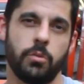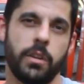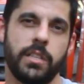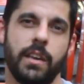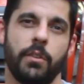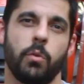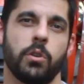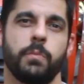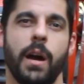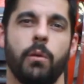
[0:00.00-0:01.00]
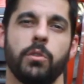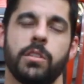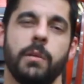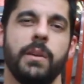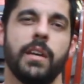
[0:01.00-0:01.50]
27 horsepower was
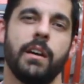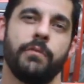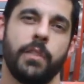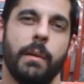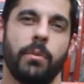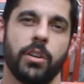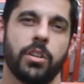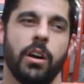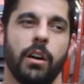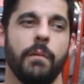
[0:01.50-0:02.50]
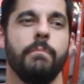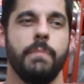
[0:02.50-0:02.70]
going to be enough for that brush hog,